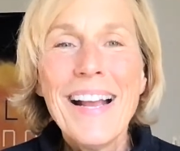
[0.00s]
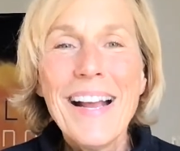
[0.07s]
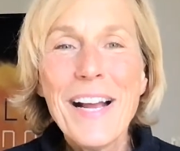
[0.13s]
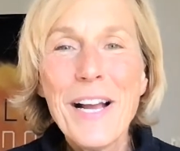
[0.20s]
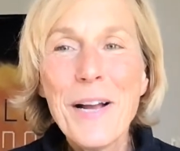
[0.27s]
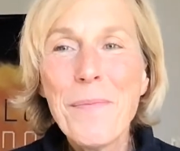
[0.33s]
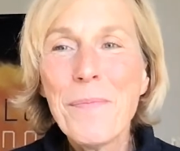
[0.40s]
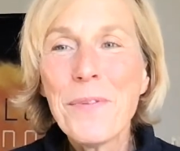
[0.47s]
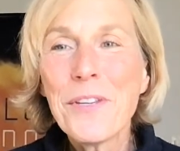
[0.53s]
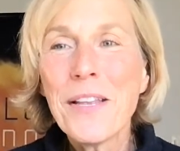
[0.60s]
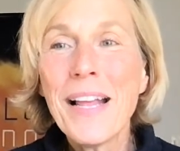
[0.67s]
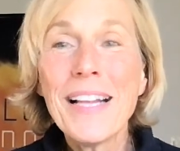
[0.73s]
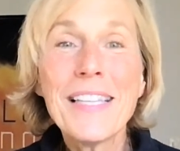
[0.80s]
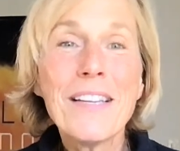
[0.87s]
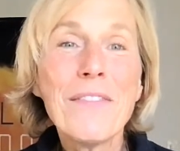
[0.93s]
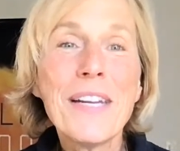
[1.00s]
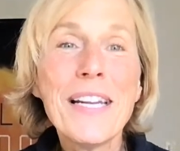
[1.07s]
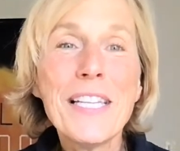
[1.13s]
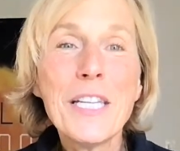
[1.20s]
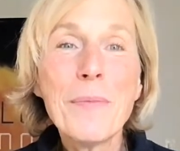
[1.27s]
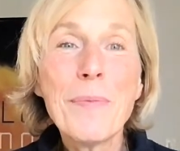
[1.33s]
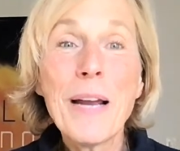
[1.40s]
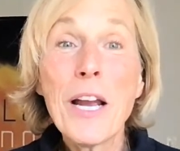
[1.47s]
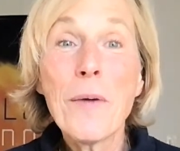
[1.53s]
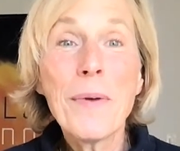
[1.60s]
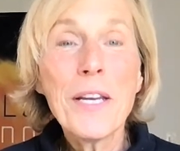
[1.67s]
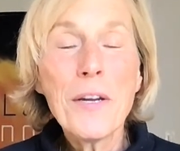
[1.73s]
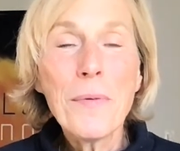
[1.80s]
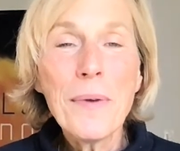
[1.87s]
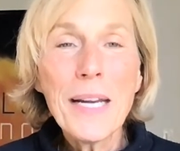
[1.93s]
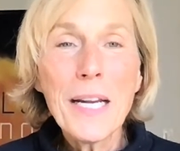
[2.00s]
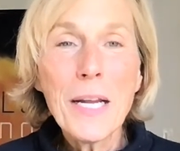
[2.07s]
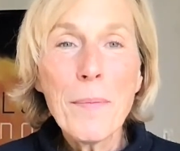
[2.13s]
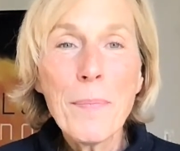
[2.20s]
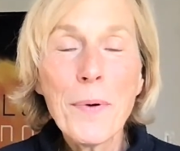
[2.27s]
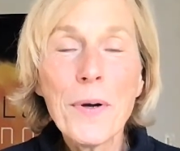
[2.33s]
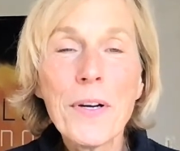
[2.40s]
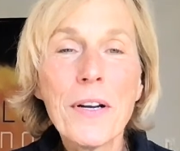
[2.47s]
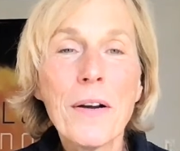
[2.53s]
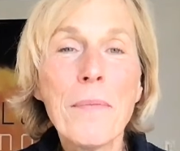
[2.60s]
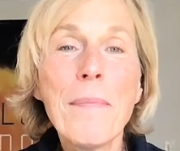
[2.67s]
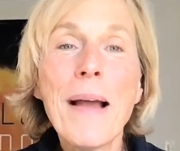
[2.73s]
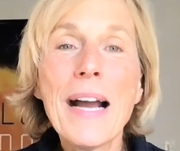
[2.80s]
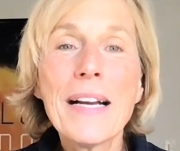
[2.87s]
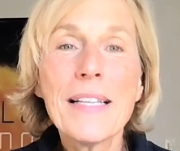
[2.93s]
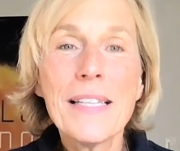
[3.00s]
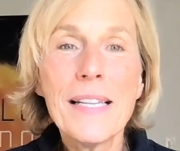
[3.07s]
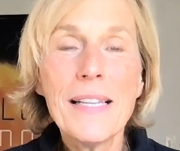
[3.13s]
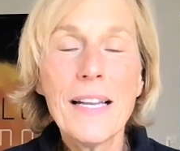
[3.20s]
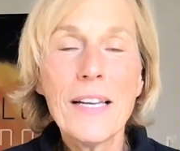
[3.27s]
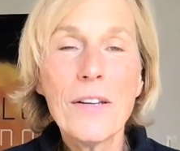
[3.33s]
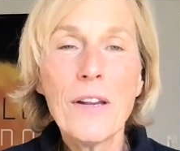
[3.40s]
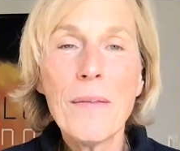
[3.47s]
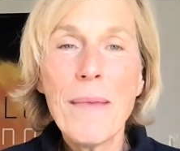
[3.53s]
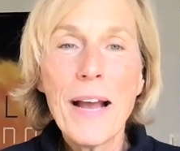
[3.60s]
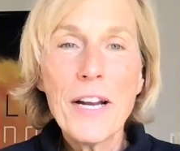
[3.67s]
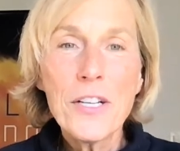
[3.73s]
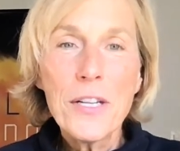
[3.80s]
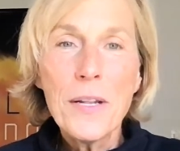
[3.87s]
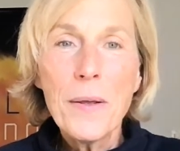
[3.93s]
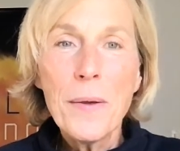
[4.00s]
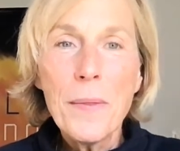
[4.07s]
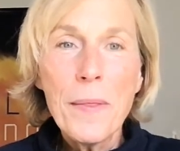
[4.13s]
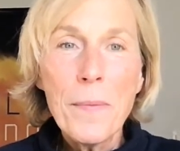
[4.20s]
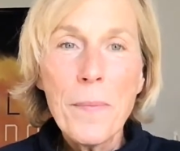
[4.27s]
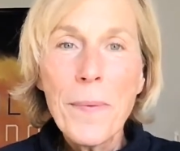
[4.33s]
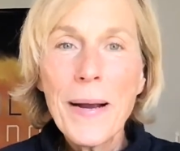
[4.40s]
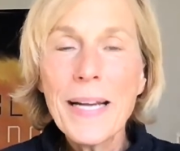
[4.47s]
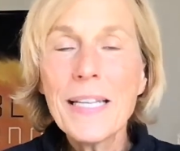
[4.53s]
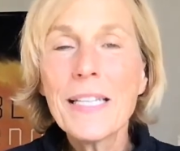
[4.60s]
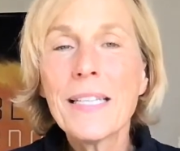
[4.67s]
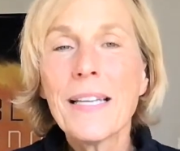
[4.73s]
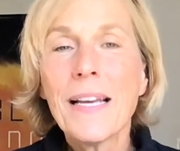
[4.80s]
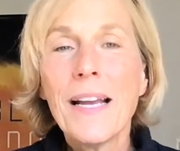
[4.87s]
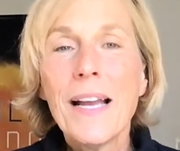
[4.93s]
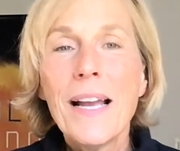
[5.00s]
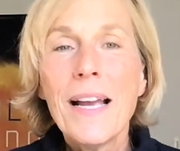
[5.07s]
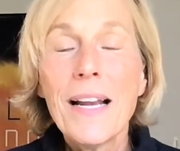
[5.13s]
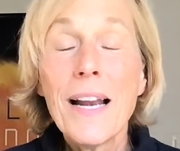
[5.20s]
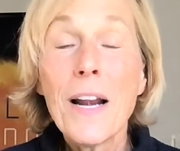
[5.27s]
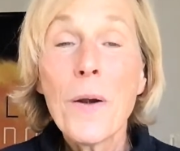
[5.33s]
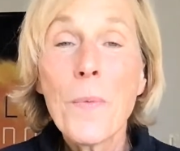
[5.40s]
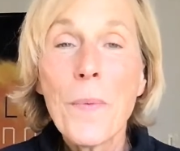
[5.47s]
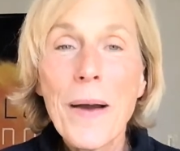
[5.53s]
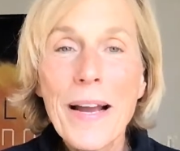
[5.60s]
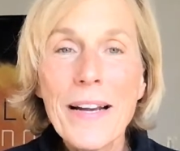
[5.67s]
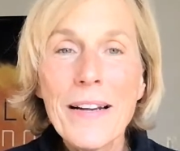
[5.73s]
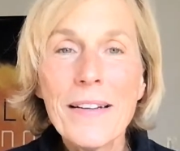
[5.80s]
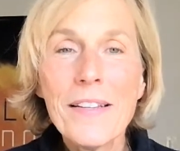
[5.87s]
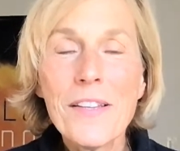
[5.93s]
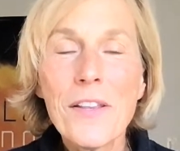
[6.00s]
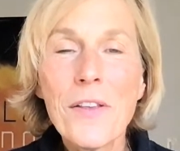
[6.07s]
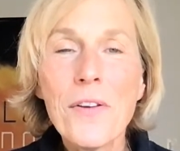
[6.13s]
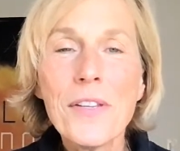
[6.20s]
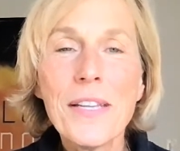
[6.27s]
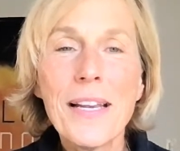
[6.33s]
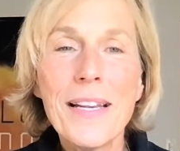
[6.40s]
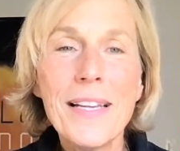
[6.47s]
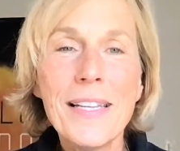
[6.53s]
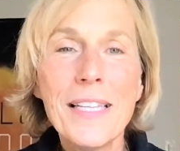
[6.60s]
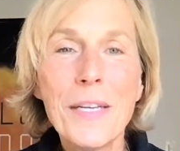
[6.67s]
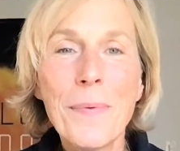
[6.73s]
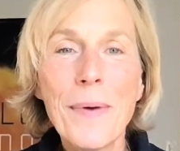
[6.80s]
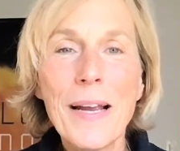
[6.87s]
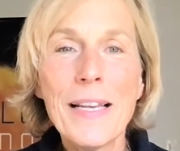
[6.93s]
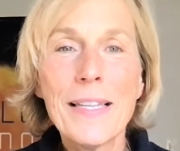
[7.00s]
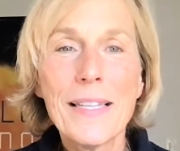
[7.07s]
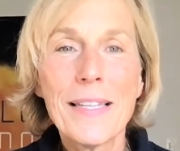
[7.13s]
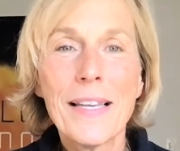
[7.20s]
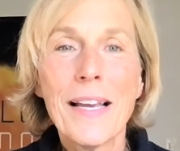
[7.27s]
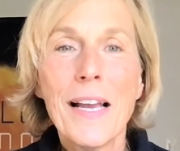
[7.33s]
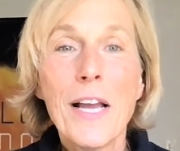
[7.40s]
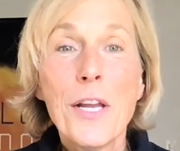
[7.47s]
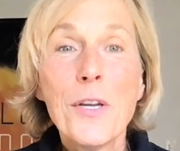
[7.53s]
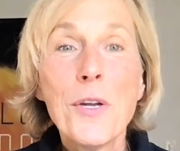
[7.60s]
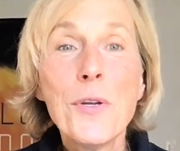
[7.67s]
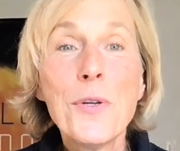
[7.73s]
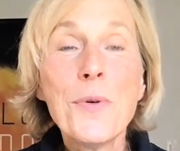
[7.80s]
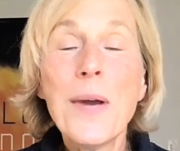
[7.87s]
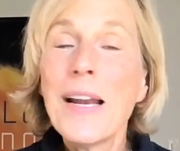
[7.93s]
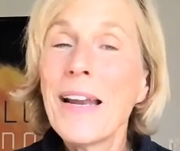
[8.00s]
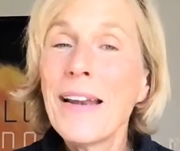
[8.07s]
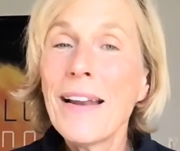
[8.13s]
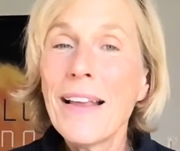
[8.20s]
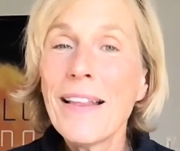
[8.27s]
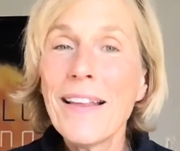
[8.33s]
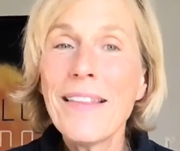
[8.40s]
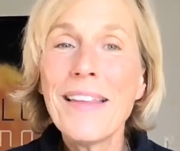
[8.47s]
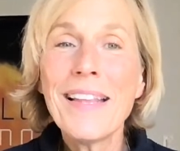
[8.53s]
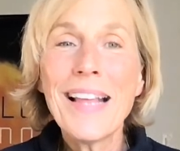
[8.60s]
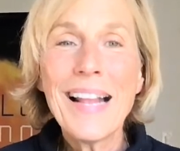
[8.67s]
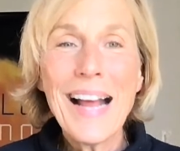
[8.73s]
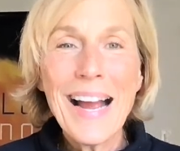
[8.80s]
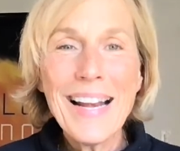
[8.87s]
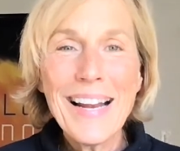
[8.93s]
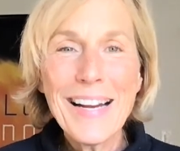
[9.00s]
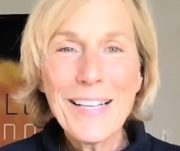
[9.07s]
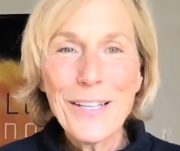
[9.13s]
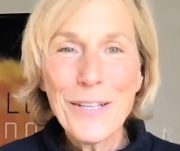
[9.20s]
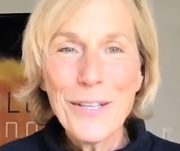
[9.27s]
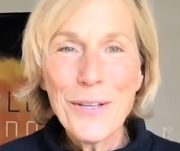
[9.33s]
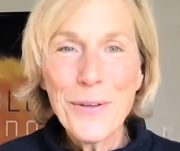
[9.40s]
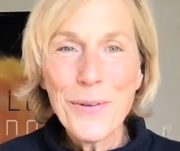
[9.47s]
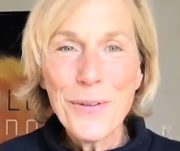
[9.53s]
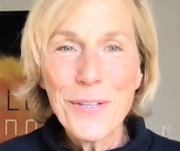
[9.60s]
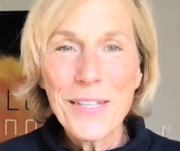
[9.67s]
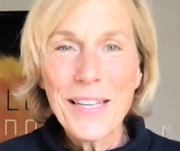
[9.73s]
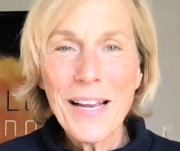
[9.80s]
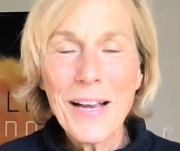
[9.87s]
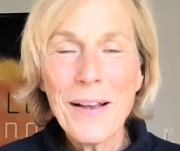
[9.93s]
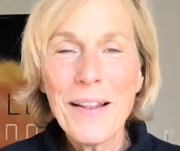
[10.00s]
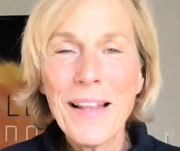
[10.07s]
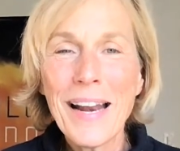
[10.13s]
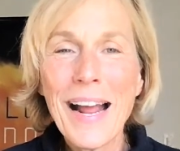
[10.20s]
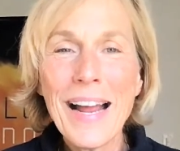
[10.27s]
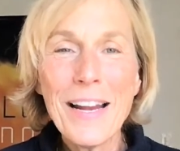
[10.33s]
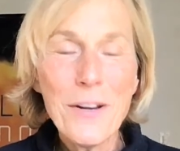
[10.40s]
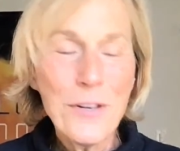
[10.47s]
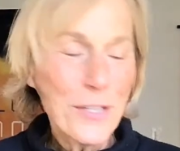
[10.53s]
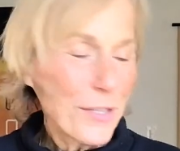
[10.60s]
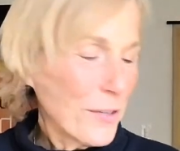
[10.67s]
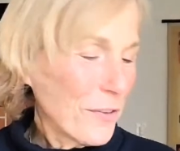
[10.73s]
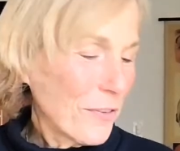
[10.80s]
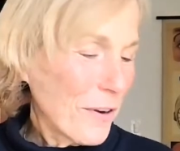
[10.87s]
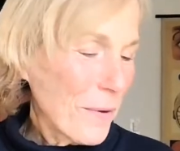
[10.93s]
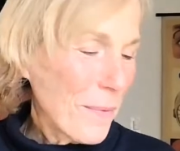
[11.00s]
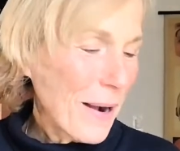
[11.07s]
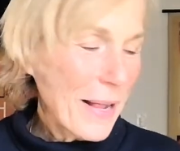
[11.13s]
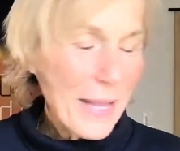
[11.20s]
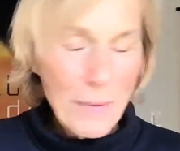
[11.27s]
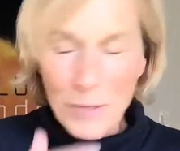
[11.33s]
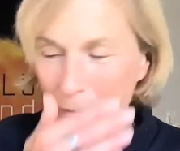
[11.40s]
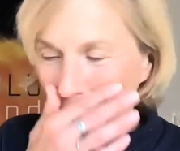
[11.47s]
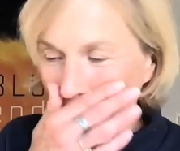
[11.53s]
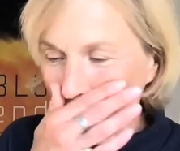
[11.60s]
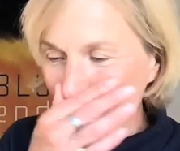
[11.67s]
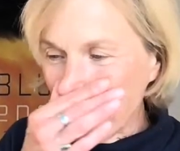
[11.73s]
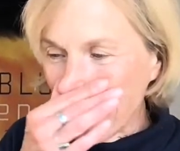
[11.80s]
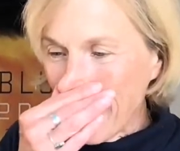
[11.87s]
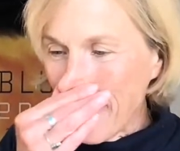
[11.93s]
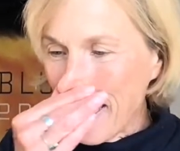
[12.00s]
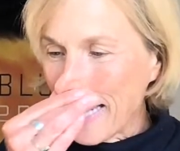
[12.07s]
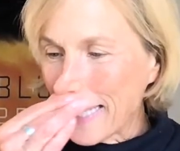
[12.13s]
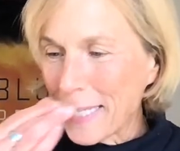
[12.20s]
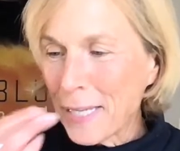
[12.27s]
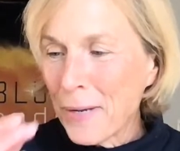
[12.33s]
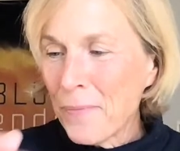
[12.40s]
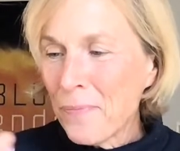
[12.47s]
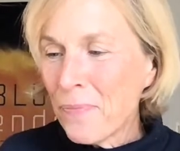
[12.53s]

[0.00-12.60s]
So that's an easy way. Or when you're reading a book or a magazine, that you imagine the white a little wider. So those are easy ways to do. And another thing that I like to use, that I used to do for a while, that was really fun, is